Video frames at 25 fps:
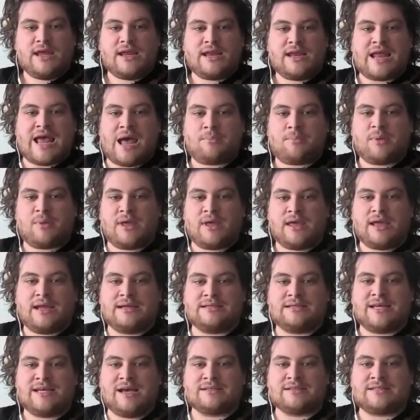and happy
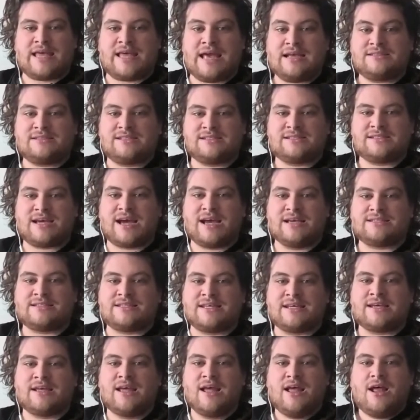entails
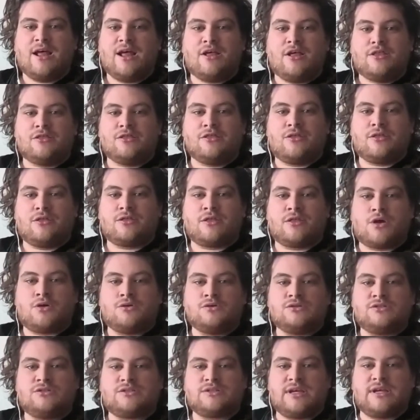exercising
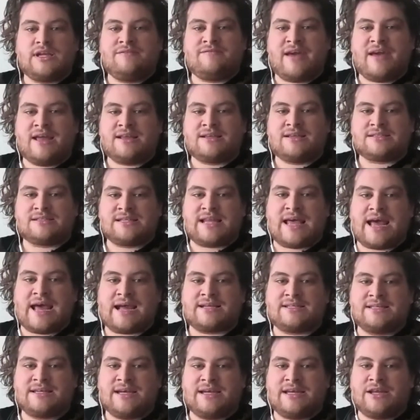those invaders and
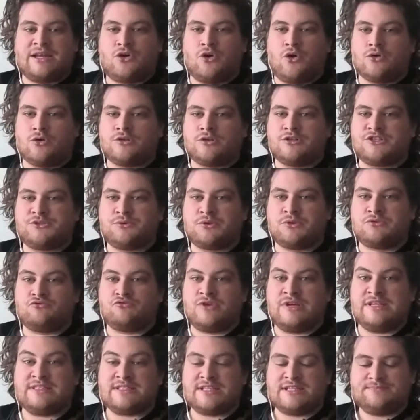acting in accordance with
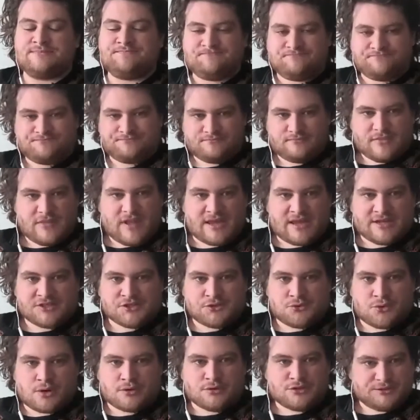reason. End
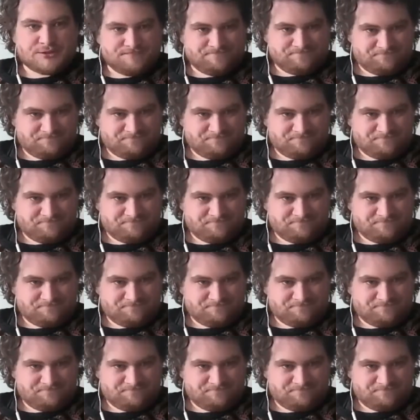quote.